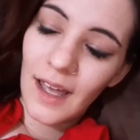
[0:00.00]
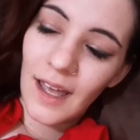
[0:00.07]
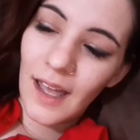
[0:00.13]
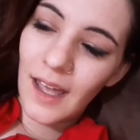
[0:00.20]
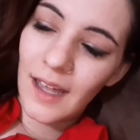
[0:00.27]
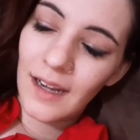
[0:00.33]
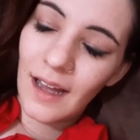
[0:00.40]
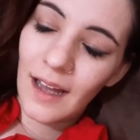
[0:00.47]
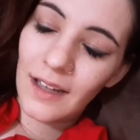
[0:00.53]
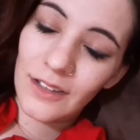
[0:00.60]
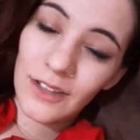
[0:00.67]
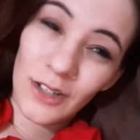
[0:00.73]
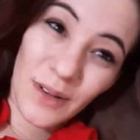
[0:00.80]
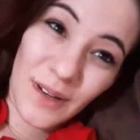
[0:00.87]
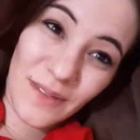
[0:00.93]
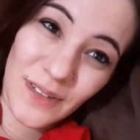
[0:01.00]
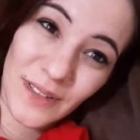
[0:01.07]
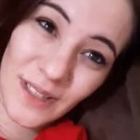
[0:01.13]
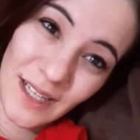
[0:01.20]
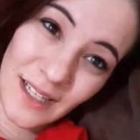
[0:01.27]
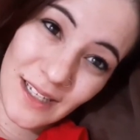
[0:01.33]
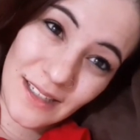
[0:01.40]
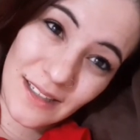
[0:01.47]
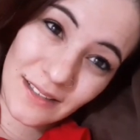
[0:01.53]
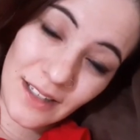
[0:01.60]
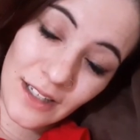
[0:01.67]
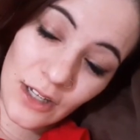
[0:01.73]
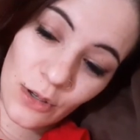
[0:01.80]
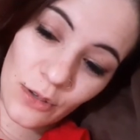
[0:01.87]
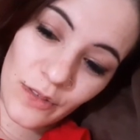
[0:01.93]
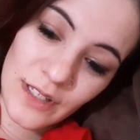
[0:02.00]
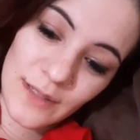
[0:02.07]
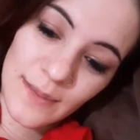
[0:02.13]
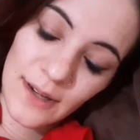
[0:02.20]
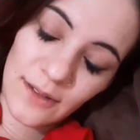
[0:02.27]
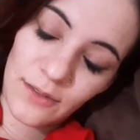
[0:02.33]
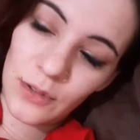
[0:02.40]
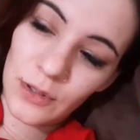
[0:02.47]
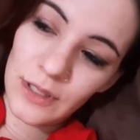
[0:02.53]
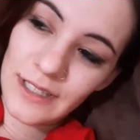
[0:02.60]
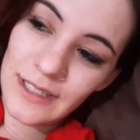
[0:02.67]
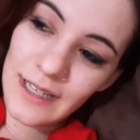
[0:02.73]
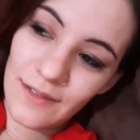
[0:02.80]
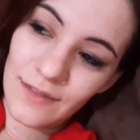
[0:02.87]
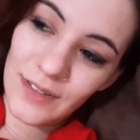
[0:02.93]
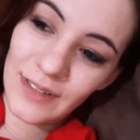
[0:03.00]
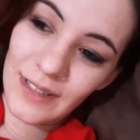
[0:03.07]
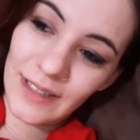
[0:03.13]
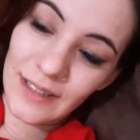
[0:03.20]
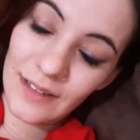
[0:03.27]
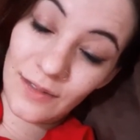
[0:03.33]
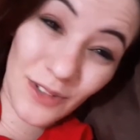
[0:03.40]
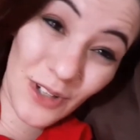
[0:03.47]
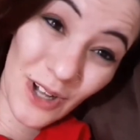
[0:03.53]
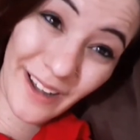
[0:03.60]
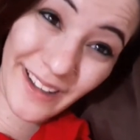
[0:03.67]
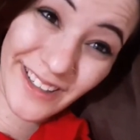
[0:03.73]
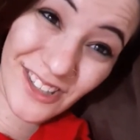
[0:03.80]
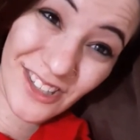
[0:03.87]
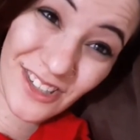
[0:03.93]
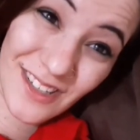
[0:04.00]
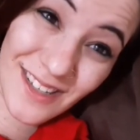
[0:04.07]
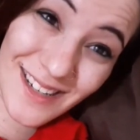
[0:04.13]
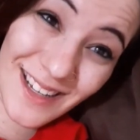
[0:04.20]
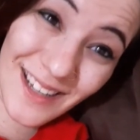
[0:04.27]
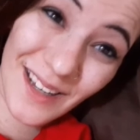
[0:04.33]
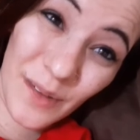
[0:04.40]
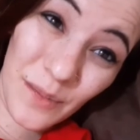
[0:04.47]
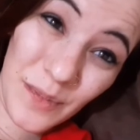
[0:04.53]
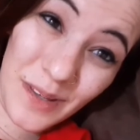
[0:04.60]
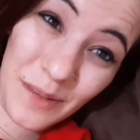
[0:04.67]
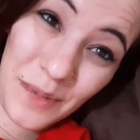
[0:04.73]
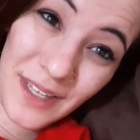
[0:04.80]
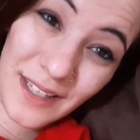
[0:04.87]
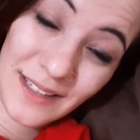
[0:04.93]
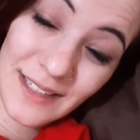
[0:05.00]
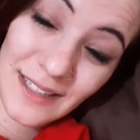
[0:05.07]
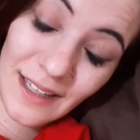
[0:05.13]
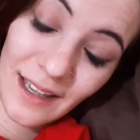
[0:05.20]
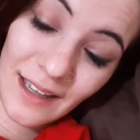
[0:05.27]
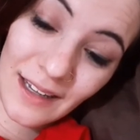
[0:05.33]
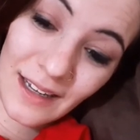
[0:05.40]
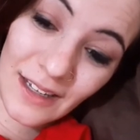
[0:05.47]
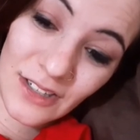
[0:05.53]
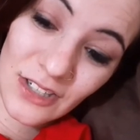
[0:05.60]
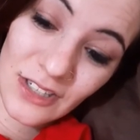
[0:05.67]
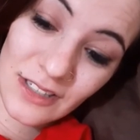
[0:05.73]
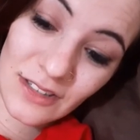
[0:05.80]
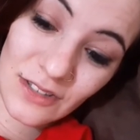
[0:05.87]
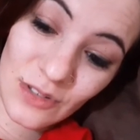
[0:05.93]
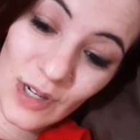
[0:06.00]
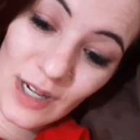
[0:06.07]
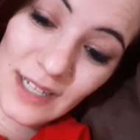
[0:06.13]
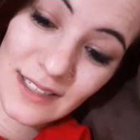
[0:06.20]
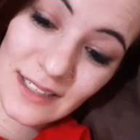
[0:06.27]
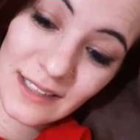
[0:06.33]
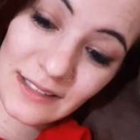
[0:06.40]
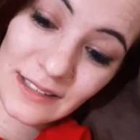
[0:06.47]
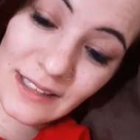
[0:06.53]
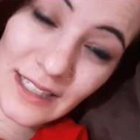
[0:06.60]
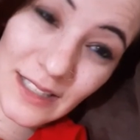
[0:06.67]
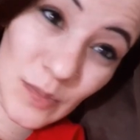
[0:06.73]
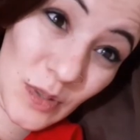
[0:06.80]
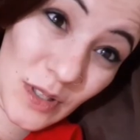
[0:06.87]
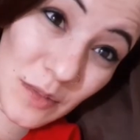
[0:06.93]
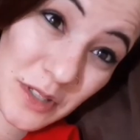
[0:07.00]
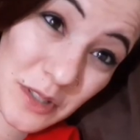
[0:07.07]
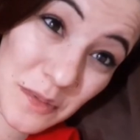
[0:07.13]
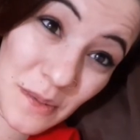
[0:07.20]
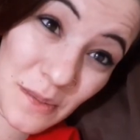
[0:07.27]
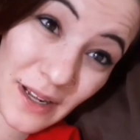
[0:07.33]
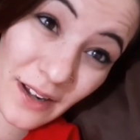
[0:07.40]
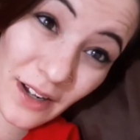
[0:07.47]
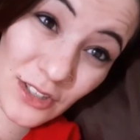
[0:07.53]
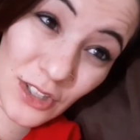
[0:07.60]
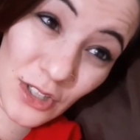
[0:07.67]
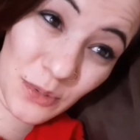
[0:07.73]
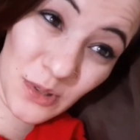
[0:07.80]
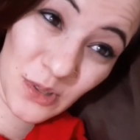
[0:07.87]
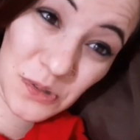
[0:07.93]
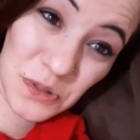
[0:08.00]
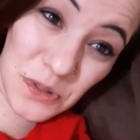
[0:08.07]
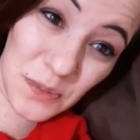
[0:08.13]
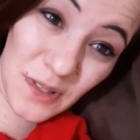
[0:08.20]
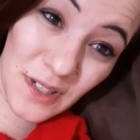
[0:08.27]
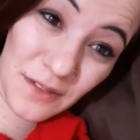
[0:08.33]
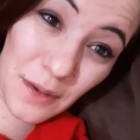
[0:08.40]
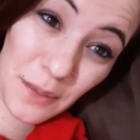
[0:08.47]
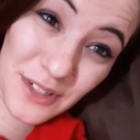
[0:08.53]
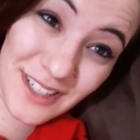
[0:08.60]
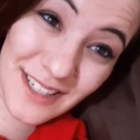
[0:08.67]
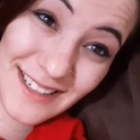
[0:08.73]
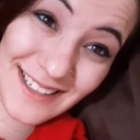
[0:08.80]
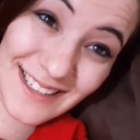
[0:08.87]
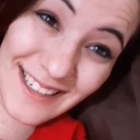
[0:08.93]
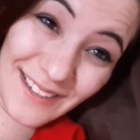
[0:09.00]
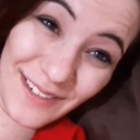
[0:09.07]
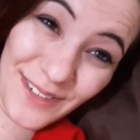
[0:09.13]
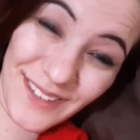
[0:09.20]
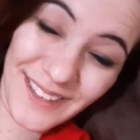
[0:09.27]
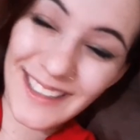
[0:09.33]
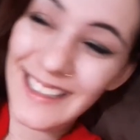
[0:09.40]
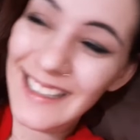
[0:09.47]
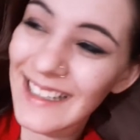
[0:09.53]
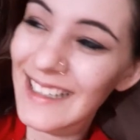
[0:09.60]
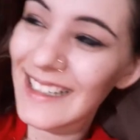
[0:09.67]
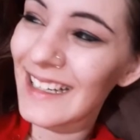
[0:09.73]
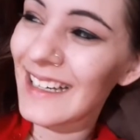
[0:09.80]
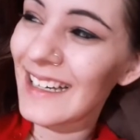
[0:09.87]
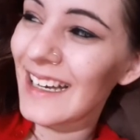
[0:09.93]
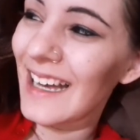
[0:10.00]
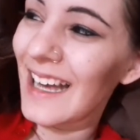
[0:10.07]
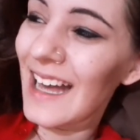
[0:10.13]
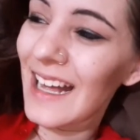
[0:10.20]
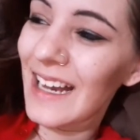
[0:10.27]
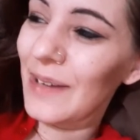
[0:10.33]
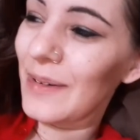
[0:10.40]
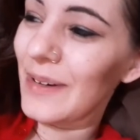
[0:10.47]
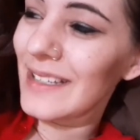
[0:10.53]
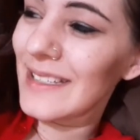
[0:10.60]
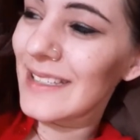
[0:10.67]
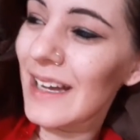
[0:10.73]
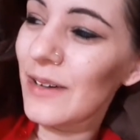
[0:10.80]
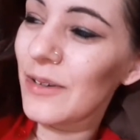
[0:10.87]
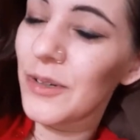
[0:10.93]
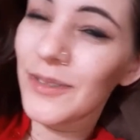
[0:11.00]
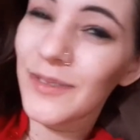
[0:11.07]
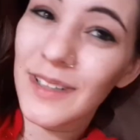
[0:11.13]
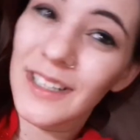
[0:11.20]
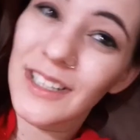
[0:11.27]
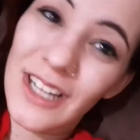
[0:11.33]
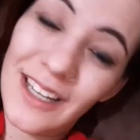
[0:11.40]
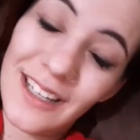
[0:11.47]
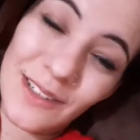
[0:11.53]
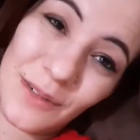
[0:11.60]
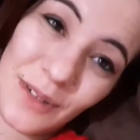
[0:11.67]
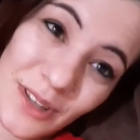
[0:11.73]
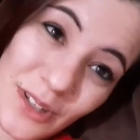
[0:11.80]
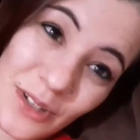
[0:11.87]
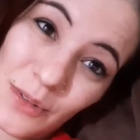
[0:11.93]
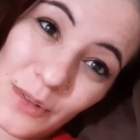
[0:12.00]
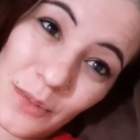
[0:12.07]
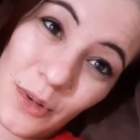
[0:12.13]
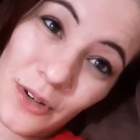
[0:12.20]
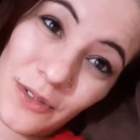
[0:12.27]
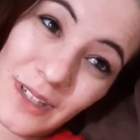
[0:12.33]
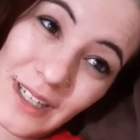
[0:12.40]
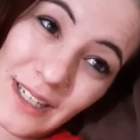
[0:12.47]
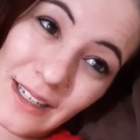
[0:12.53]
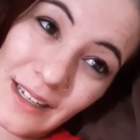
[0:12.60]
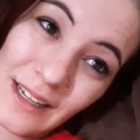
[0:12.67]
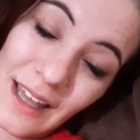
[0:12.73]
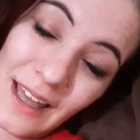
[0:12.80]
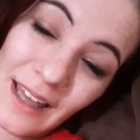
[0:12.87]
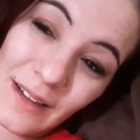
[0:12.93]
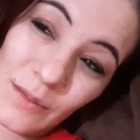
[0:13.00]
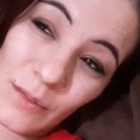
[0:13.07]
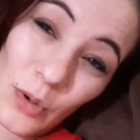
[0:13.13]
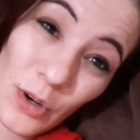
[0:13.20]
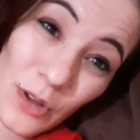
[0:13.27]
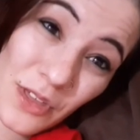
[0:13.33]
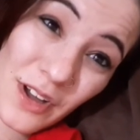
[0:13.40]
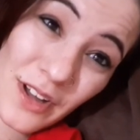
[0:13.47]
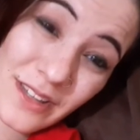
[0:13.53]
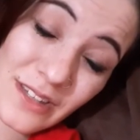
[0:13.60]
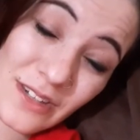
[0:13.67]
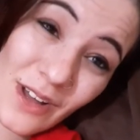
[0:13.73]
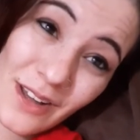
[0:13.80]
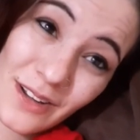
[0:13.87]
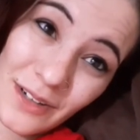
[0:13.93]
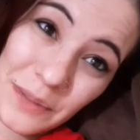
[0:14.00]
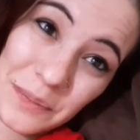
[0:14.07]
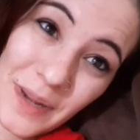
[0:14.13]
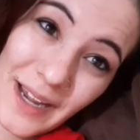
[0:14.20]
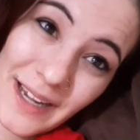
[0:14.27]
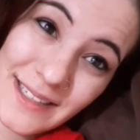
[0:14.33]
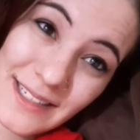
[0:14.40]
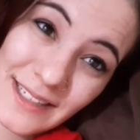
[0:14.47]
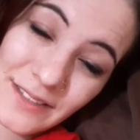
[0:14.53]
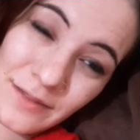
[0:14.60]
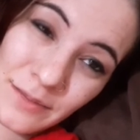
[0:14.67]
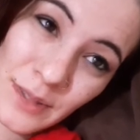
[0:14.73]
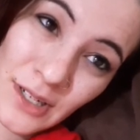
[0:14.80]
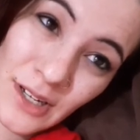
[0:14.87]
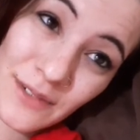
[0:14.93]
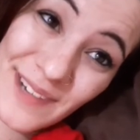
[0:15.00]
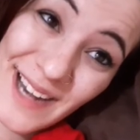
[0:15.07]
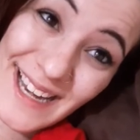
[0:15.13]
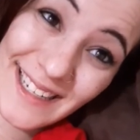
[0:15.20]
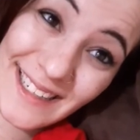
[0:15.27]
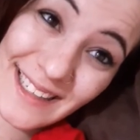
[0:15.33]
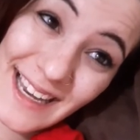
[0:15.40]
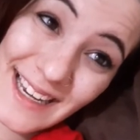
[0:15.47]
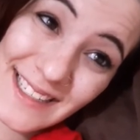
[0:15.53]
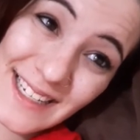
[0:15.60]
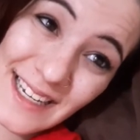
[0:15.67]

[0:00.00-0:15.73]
And I don't know, I feel like I need to let go of these metaphors. I feel like this vlog is just me being sick and anxious and stressed, and that's pretty much been my October, so it's pretty representative. Anyways, I will hopefully check in with you with more reading and more thoughts, not on myself, but on writing next